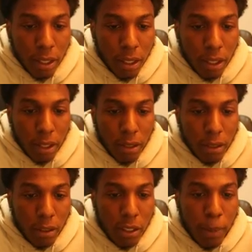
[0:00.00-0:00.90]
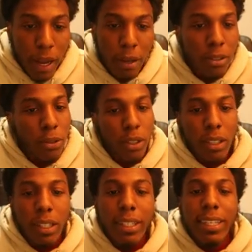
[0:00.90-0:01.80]
Look, spot up
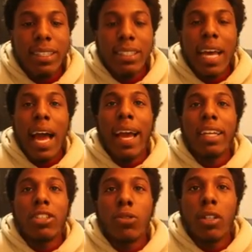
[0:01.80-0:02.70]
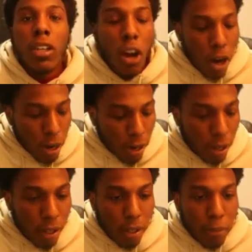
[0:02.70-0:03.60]
shooter. This is how a shooter guard
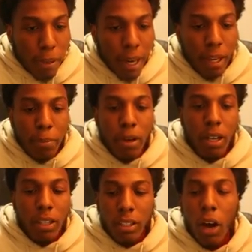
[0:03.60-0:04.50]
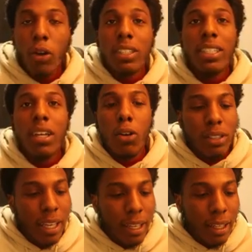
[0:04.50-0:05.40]
play, bruh. Notice he
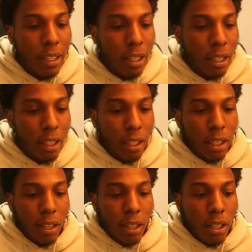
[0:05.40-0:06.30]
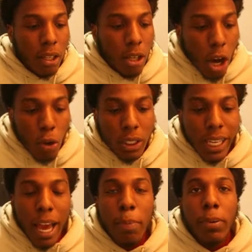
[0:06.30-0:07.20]
don't take no
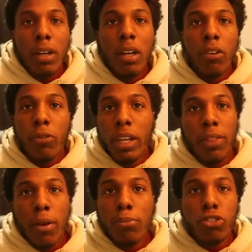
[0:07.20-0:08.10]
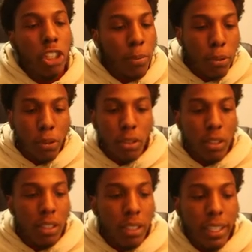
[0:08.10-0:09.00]
type of rhythm
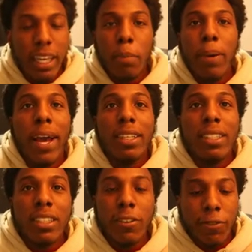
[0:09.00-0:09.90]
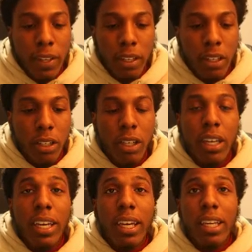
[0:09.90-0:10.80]
dribbles to get past his defender.
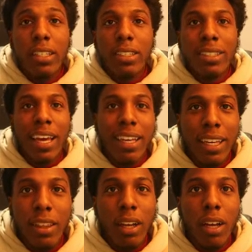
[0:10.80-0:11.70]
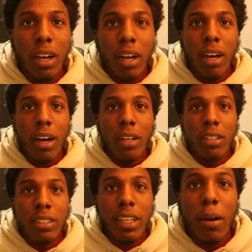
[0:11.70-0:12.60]
He just take either uh,
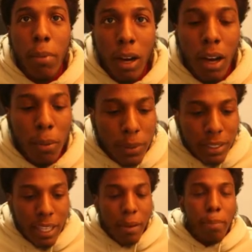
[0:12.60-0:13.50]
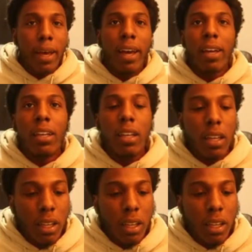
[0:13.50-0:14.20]
step up, step back,